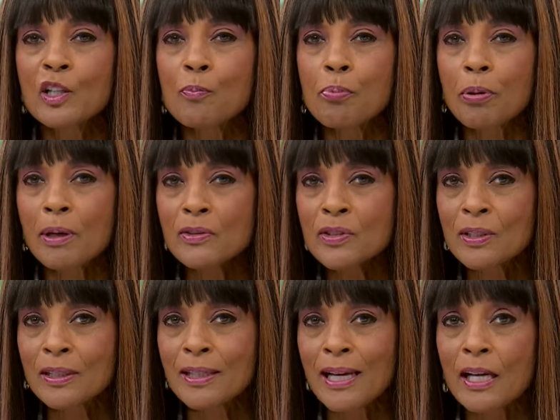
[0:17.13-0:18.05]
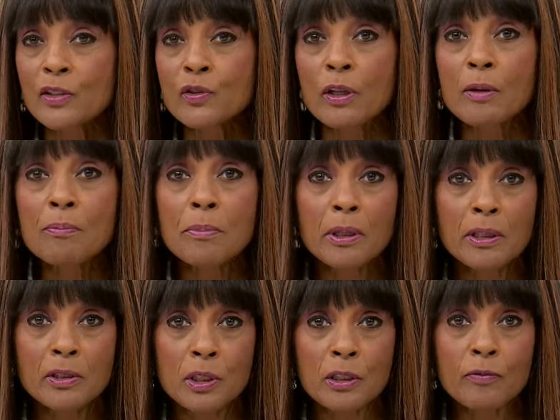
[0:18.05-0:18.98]
the president has
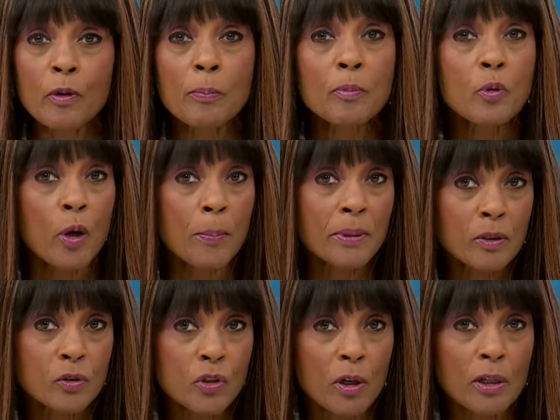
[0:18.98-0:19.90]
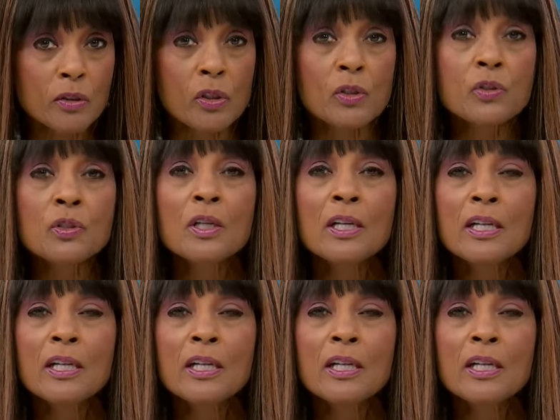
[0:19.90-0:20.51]
immunity from criminal charges